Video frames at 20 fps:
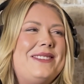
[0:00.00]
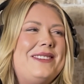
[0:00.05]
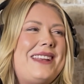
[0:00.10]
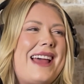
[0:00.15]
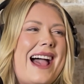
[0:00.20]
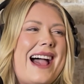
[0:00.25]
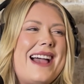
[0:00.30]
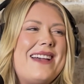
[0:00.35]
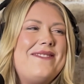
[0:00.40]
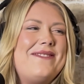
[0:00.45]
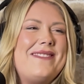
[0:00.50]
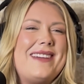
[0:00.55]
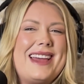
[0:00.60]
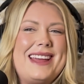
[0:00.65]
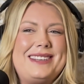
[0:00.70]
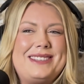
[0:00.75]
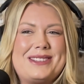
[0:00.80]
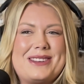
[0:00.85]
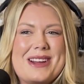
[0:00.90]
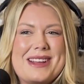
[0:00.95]
Dude, I
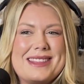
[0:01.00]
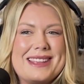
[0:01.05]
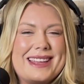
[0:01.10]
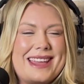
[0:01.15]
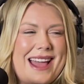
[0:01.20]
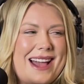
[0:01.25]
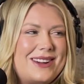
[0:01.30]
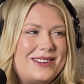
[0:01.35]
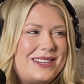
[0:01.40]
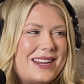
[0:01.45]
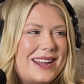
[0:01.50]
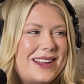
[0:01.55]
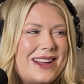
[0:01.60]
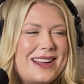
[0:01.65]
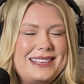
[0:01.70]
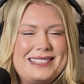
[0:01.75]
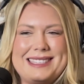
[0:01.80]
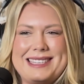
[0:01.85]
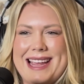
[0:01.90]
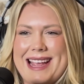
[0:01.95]
vegged on the couch. I
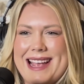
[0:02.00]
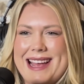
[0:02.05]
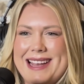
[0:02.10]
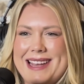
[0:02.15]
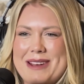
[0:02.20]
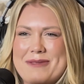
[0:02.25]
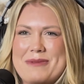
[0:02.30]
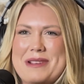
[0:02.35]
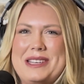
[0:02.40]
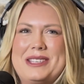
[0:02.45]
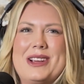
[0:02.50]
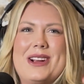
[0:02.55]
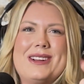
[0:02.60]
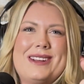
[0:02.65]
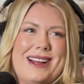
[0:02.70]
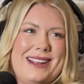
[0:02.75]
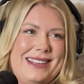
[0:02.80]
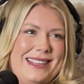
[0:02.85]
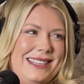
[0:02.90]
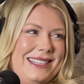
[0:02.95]
got Zan, and we turned
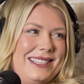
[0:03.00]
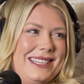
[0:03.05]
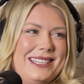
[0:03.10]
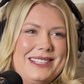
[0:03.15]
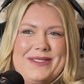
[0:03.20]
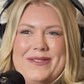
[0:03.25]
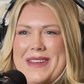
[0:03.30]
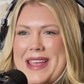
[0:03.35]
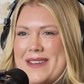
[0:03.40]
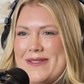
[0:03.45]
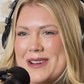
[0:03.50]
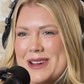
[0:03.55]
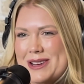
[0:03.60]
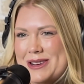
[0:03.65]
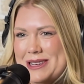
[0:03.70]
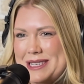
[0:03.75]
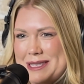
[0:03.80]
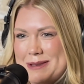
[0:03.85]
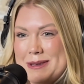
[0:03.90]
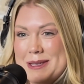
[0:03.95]
on his favorite
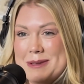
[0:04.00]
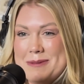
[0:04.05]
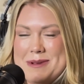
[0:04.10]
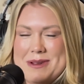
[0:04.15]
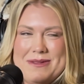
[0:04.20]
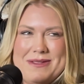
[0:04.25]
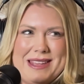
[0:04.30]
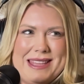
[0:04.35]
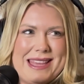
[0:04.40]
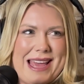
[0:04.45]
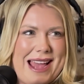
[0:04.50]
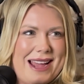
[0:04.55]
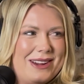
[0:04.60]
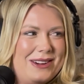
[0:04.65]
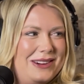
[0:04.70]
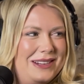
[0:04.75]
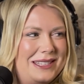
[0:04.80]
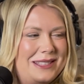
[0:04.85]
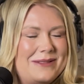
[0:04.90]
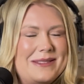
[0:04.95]
Christmas movie that
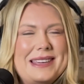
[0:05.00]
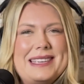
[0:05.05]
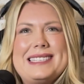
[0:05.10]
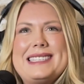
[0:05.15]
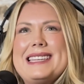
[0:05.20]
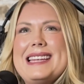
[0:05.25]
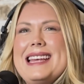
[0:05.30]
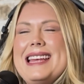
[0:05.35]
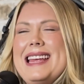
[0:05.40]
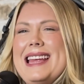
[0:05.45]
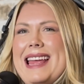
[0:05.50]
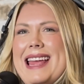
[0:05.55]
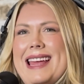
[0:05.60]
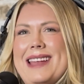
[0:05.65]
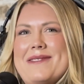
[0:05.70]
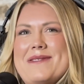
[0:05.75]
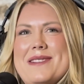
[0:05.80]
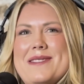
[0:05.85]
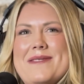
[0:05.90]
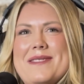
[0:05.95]
Christmas,
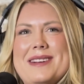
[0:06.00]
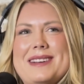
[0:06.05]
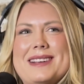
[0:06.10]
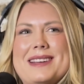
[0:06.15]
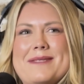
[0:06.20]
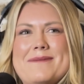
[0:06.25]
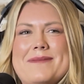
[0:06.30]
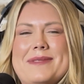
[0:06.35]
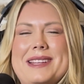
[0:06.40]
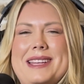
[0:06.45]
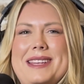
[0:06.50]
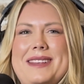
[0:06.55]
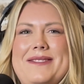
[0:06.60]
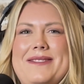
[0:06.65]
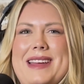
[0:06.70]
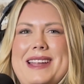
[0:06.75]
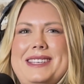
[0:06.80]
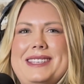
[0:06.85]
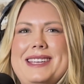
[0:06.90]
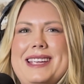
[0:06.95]
and we were completely
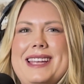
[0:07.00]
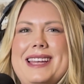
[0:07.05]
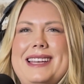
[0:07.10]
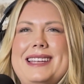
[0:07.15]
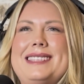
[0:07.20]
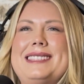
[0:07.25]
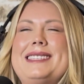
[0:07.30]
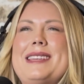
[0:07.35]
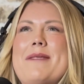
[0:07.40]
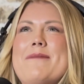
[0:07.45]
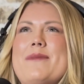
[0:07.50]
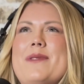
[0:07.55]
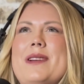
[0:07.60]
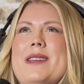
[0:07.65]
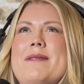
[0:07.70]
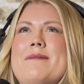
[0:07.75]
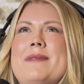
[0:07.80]
vegging, and at some point I'm